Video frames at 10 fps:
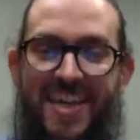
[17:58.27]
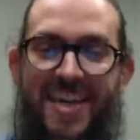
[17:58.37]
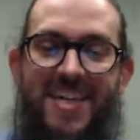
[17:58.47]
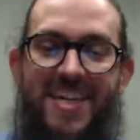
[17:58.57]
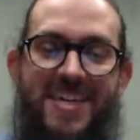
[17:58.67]

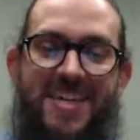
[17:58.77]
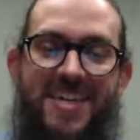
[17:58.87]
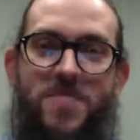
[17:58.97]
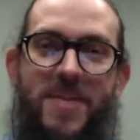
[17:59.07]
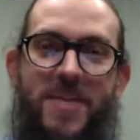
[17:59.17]

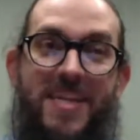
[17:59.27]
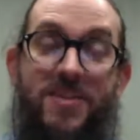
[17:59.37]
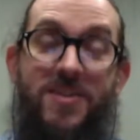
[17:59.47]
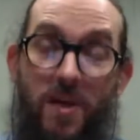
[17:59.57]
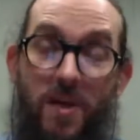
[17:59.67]
And
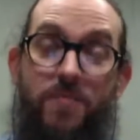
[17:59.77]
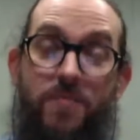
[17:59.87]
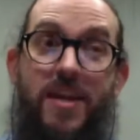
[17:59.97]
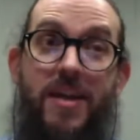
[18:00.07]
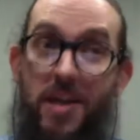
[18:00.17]
then on top of
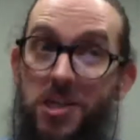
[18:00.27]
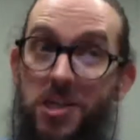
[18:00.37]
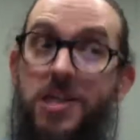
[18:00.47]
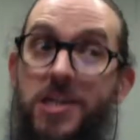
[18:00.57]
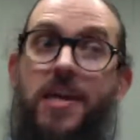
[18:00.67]
that,
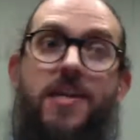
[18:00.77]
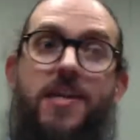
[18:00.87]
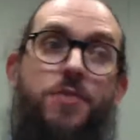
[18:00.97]
engaging and